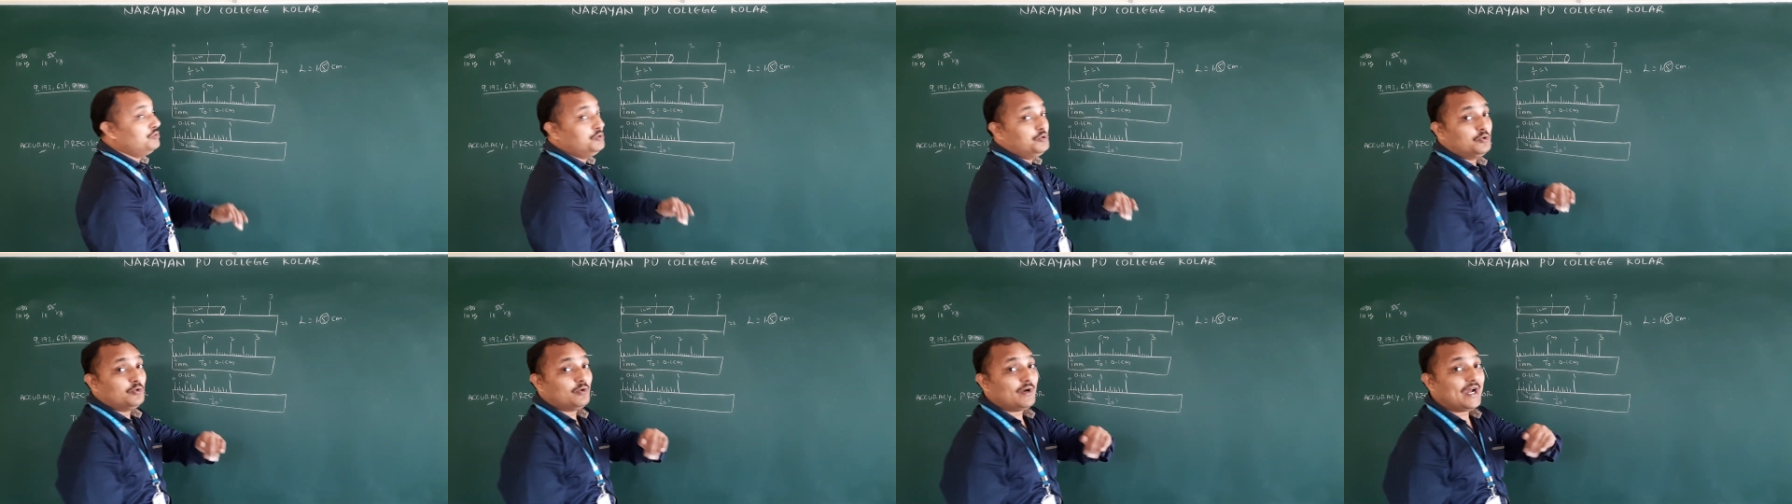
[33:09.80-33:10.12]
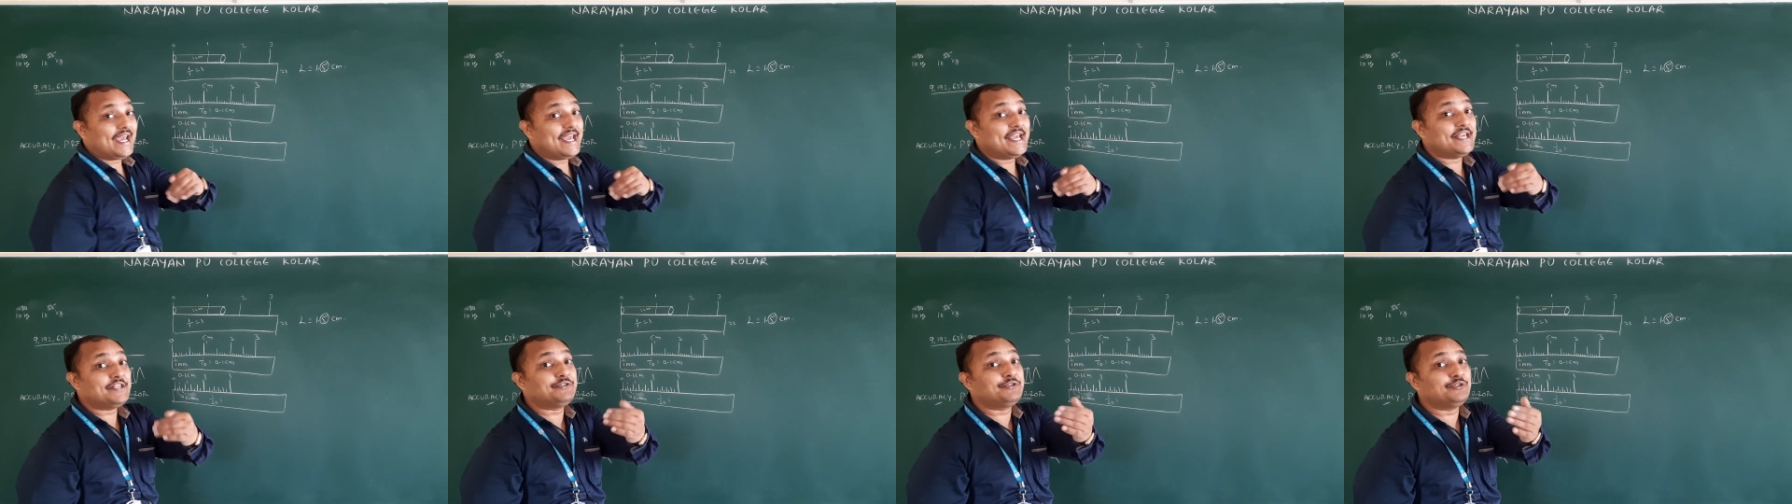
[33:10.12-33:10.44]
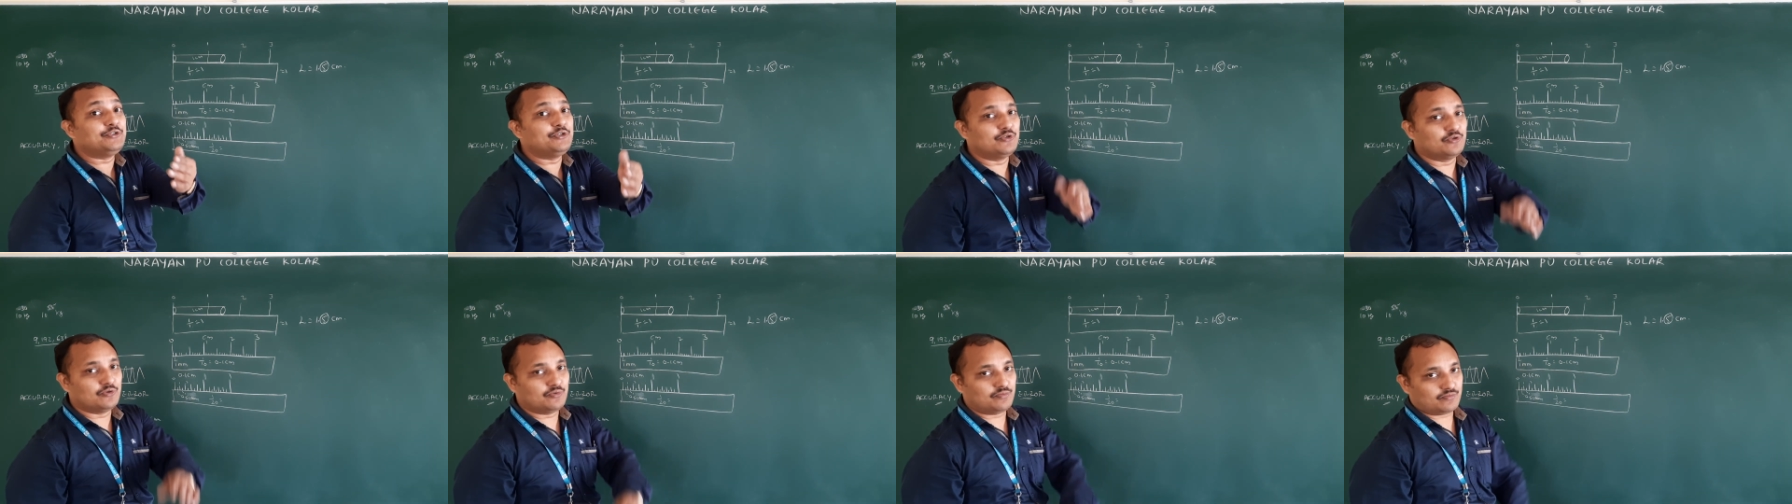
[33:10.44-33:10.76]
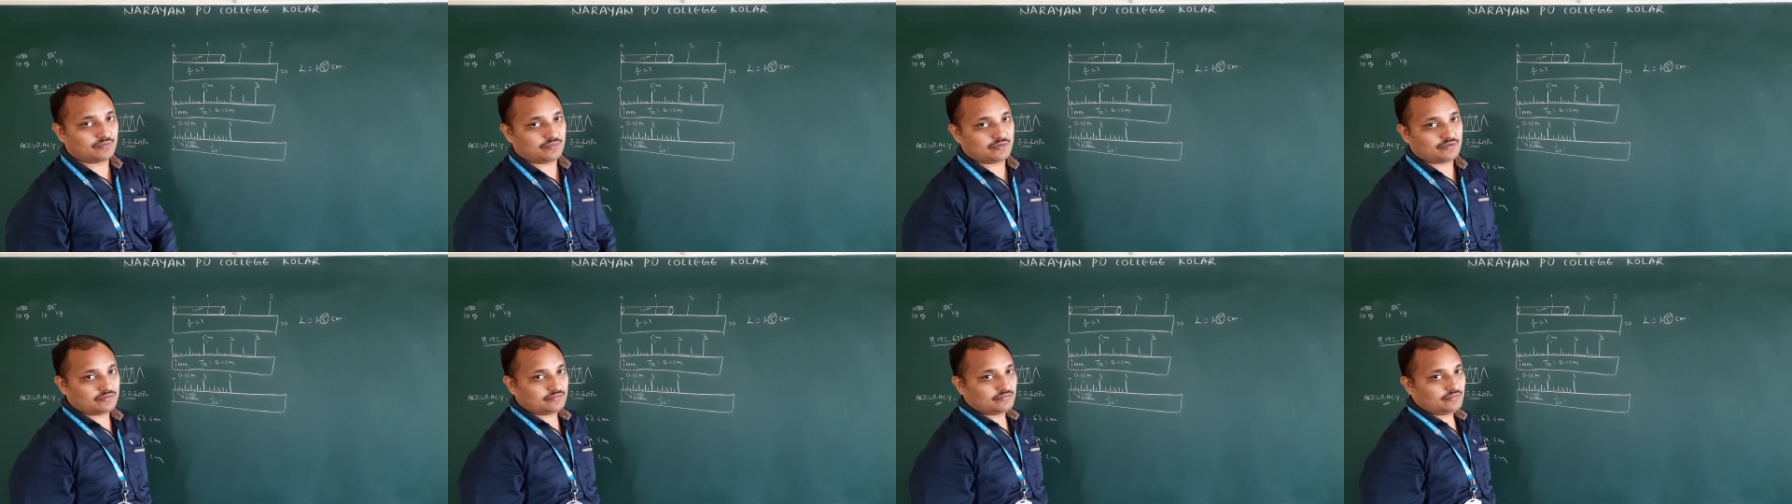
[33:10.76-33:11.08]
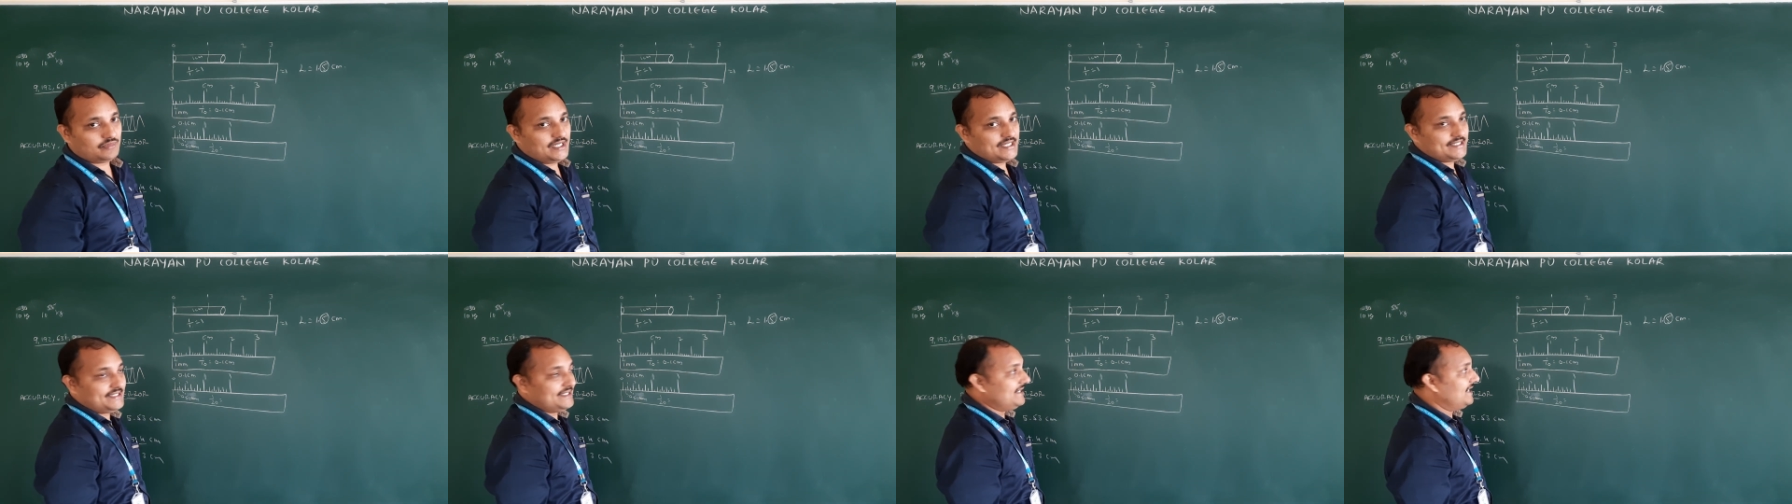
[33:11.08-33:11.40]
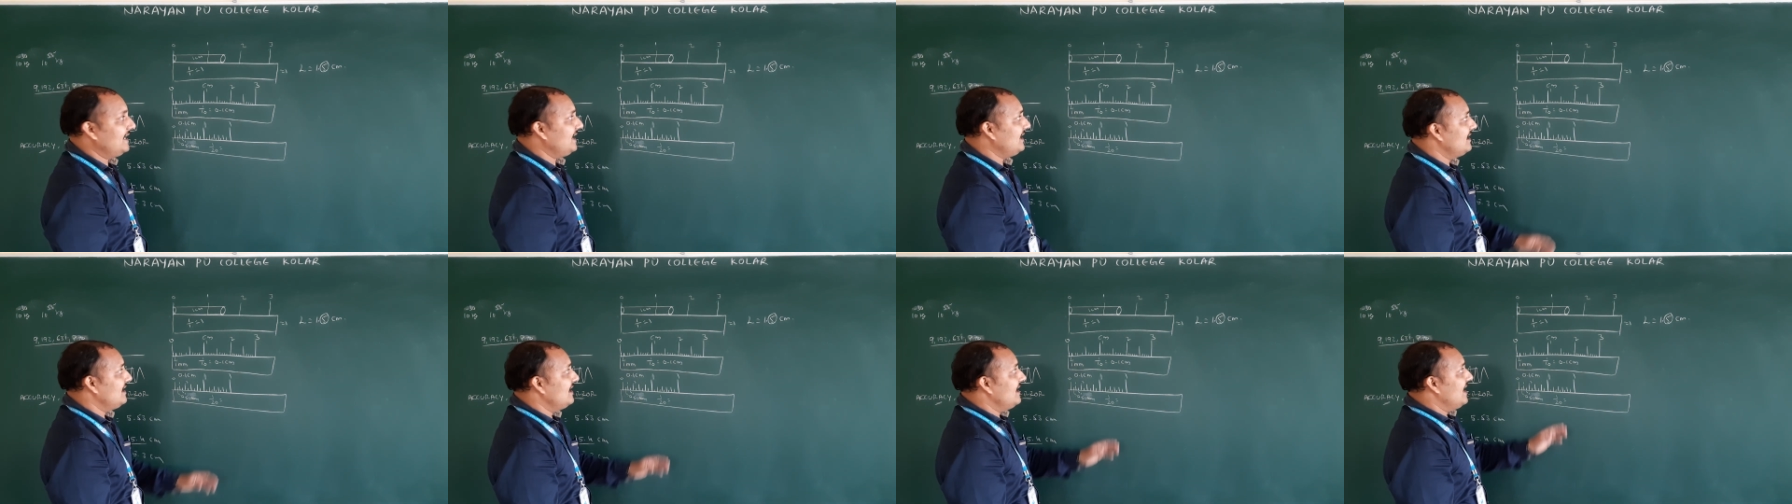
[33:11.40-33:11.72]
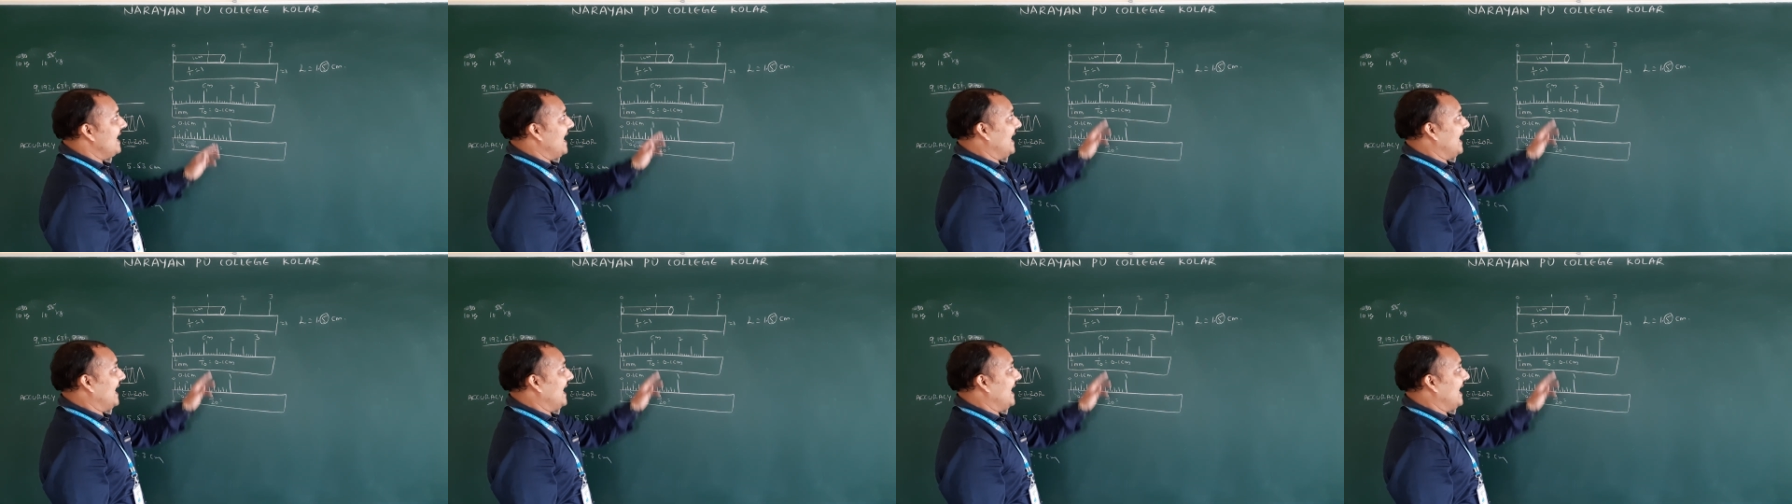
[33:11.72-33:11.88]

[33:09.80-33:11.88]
you assume, isn't it?